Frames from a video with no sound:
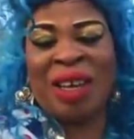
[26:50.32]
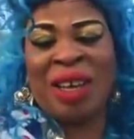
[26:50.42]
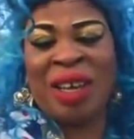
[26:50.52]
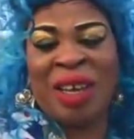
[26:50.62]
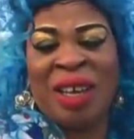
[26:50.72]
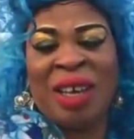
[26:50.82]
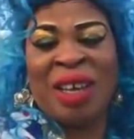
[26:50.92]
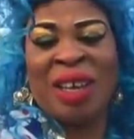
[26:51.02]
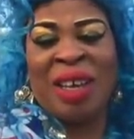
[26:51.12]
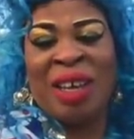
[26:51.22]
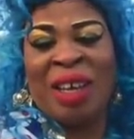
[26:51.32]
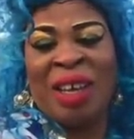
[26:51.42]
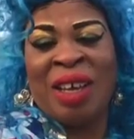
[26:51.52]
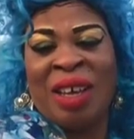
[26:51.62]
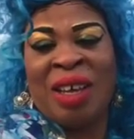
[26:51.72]

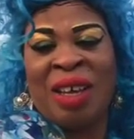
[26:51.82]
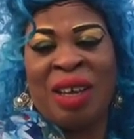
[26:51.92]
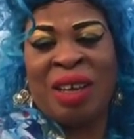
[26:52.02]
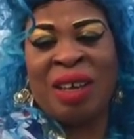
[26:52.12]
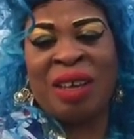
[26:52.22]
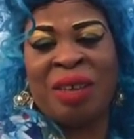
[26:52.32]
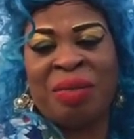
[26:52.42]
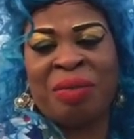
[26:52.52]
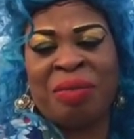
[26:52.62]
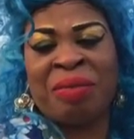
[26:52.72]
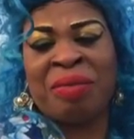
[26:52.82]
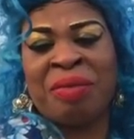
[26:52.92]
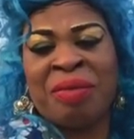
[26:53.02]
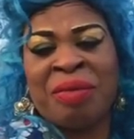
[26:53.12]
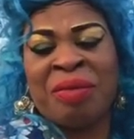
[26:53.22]

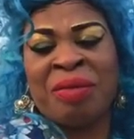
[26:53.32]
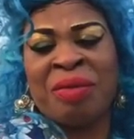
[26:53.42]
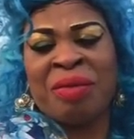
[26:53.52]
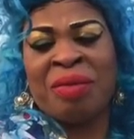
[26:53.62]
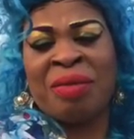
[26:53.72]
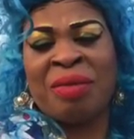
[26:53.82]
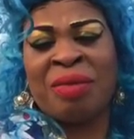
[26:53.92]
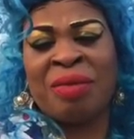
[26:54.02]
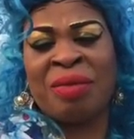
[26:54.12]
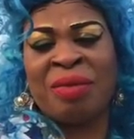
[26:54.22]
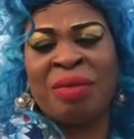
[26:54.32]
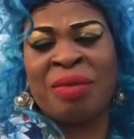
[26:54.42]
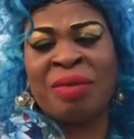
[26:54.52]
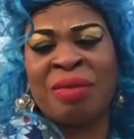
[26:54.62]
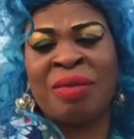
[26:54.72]

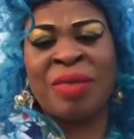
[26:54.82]
(silence)